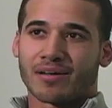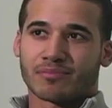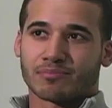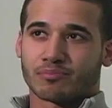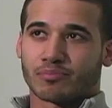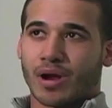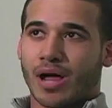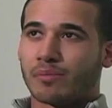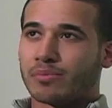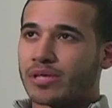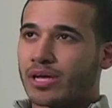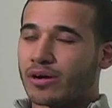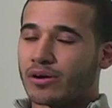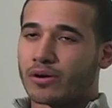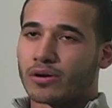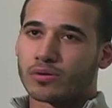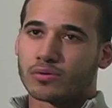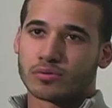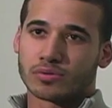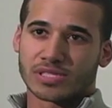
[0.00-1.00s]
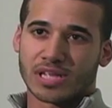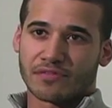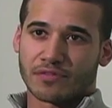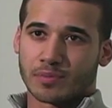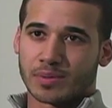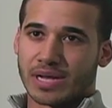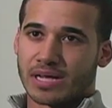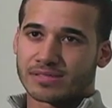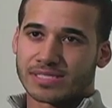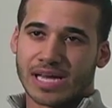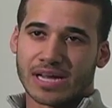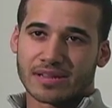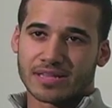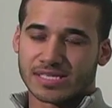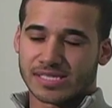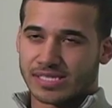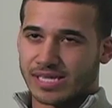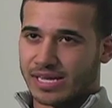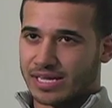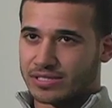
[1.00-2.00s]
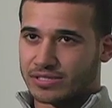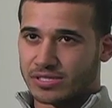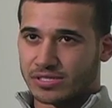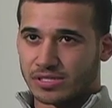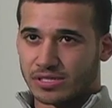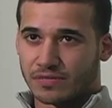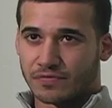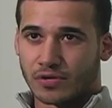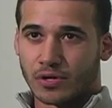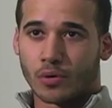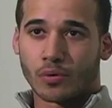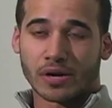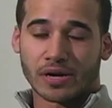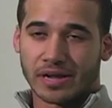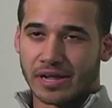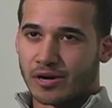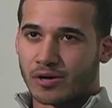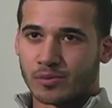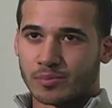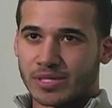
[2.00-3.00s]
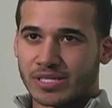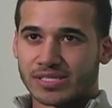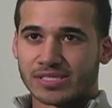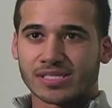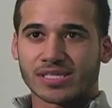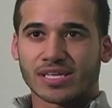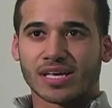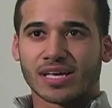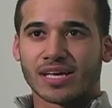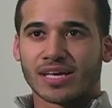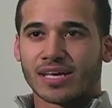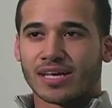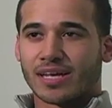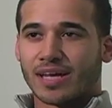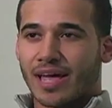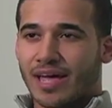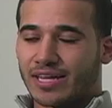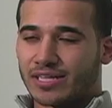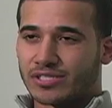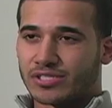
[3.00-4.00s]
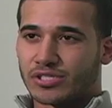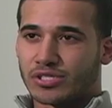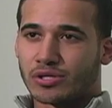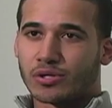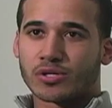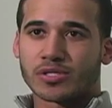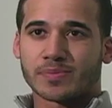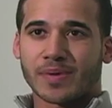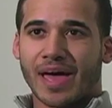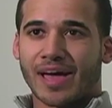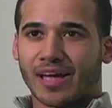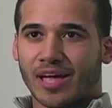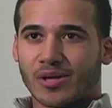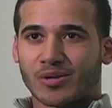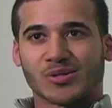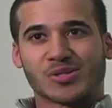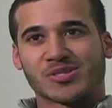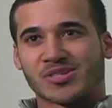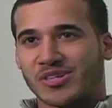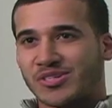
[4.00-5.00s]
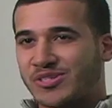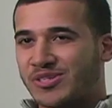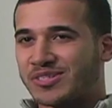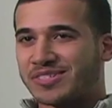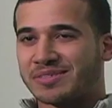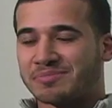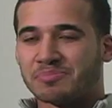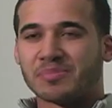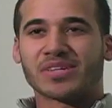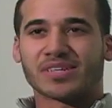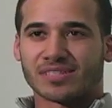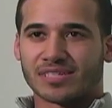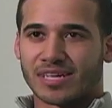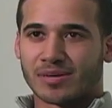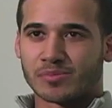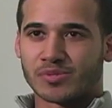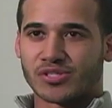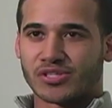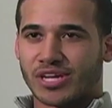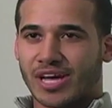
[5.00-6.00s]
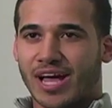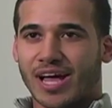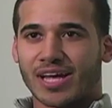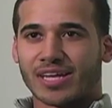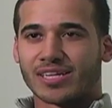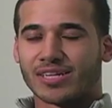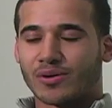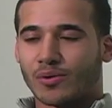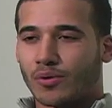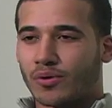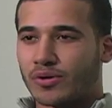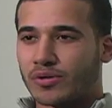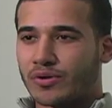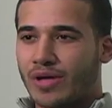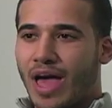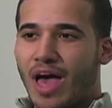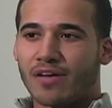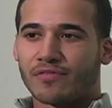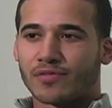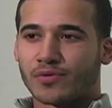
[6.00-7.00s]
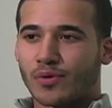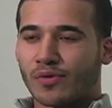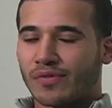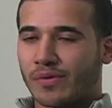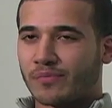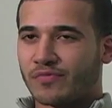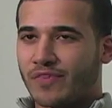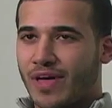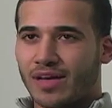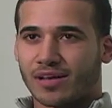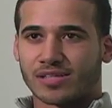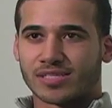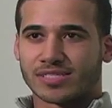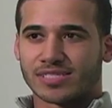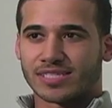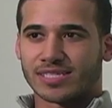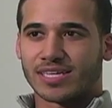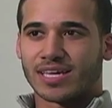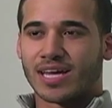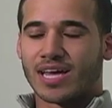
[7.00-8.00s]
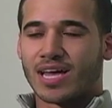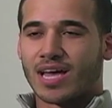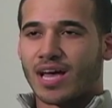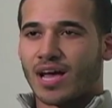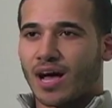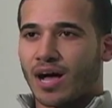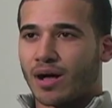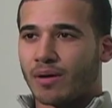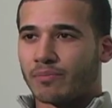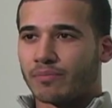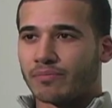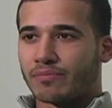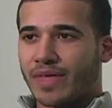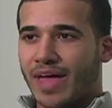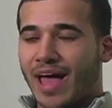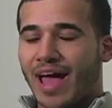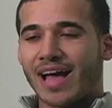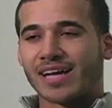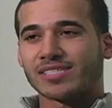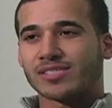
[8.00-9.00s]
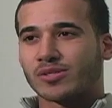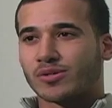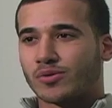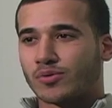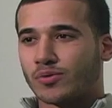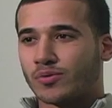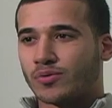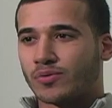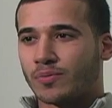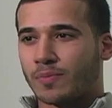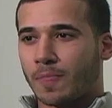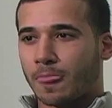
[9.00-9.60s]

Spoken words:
probably a girl who's never been outside of the state and doesn't even know what an Arab is. And she looks back at you just because your middle name is Jihad. Or you have U of M faculty ask you,